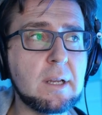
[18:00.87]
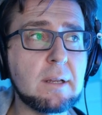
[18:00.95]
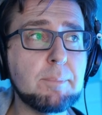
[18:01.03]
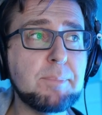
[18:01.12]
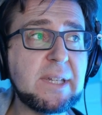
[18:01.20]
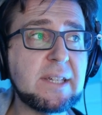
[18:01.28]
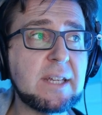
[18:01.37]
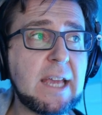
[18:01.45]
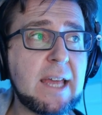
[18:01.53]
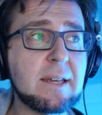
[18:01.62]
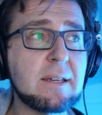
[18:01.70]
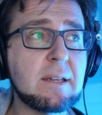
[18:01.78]

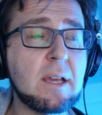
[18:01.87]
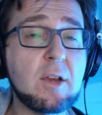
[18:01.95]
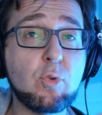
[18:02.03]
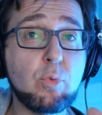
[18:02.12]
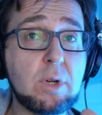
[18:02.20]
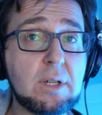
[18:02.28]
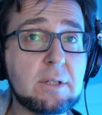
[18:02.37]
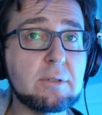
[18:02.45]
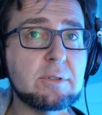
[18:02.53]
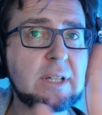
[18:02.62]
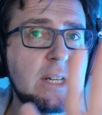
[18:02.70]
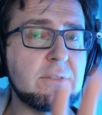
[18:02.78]
BTN will
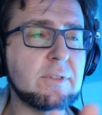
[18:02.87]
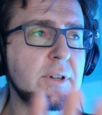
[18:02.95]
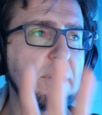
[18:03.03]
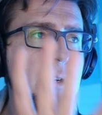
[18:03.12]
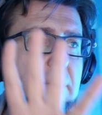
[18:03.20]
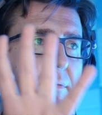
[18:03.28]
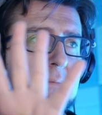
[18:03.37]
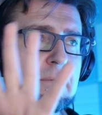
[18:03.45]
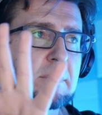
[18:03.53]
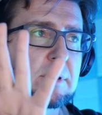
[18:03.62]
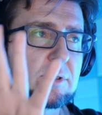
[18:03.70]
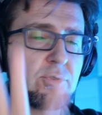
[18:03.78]
deliver
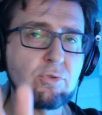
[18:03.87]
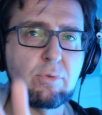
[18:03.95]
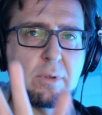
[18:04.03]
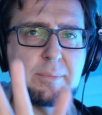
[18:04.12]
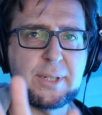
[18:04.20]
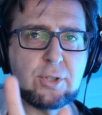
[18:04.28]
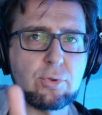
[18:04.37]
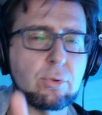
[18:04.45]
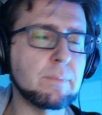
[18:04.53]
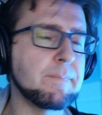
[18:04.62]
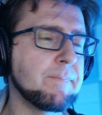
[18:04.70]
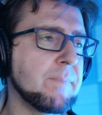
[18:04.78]
true, will be true.
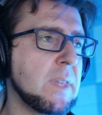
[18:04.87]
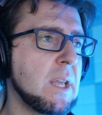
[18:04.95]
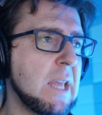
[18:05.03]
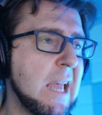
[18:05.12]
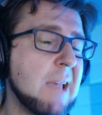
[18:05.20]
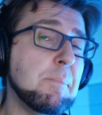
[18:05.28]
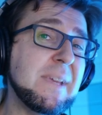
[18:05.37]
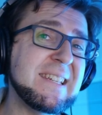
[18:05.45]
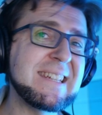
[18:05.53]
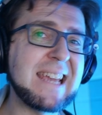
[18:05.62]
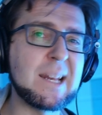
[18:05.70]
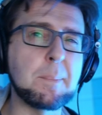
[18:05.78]

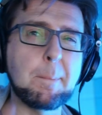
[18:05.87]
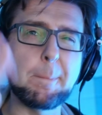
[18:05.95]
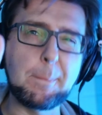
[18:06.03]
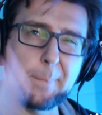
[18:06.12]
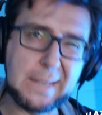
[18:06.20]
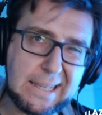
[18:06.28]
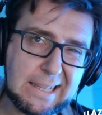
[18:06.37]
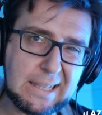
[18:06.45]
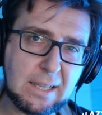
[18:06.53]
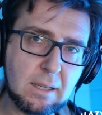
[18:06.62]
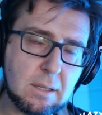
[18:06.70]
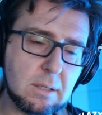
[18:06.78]

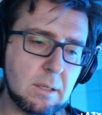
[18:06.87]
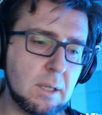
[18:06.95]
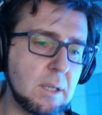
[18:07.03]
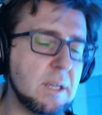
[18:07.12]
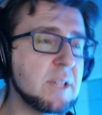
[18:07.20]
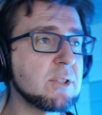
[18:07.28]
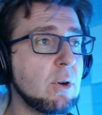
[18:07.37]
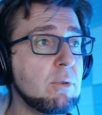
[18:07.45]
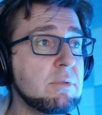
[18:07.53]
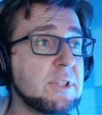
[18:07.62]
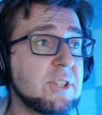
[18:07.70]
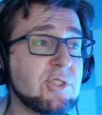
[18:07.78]
BTNP is
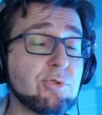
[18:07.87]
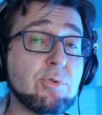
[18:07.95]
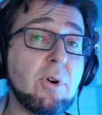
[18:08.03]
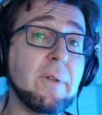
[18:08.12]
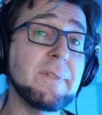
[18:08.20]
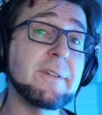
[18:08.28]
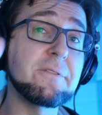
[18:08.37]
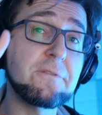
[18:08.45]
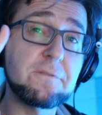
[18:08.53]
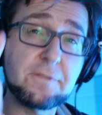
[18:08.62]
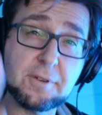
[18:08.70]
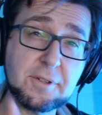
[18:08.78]
only true on the
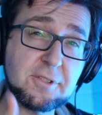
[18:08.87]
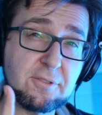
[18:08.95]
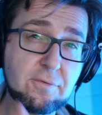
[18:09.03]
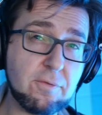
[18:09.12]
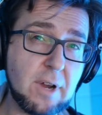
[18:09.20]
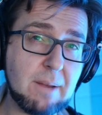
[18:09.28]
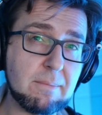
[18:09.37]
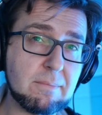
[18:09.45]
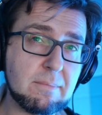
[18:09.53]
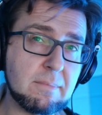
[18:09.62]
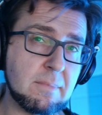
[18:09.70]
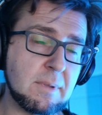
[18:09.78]
first frame
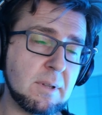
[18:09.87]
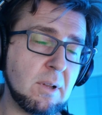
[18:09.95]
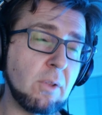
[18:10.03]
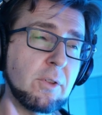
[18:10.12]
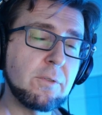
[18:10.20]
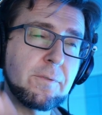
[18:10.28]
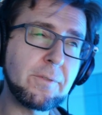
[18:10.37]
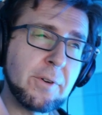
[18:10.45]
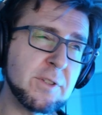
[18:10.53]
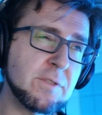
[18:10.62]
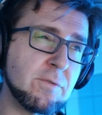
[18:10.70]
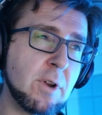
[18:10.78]

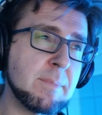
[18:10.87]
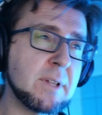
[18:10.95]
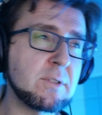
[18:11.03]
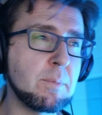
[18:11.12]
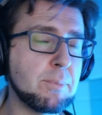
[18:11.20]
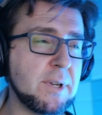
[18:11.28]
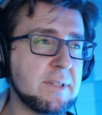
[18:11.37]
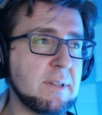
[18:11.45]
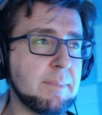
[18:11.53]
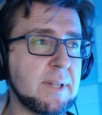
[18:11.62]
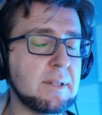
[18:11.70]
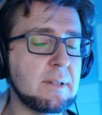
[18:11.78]
that you press a
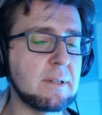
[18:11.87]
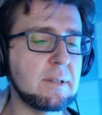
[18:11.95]
button.